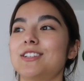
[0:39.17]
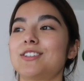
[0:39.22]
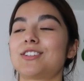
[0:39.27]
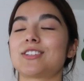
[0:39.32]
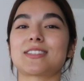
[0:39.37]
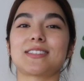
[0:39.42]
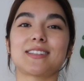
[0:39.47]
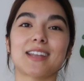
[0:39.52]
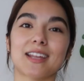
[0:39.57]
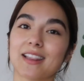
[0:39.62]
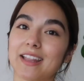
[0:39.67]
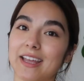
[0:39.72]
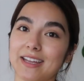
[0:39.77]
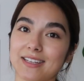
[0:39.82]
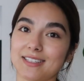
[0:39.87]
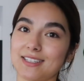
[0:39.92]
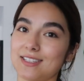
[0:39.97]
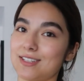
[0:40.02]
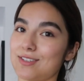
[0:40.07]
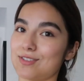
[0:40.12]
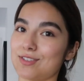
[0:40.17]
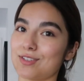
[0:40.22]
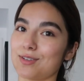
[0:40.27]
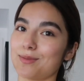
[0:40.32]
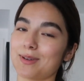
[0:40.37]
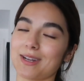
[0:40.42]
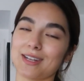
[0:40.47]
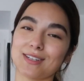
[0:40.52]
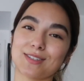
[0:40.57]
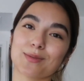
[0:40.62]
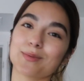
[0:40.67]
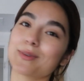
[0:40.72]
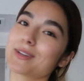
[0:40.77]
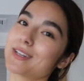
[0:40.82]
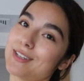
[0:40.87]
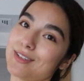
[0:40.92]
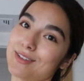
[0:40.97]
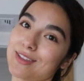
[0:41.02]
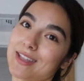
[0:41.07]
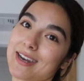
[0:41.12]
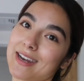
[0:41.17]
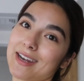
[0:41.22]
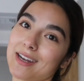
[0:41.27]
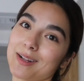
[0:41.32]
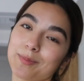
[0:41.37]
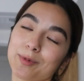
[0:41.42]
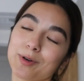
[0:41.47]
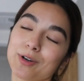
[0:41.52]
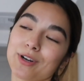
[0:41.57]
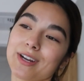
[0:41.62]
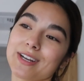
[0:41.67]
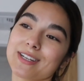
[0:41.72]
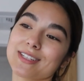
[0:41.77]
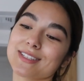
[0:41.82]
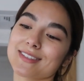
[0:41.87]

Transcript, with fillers: just neglected YouTube and I don't want to do that anymore.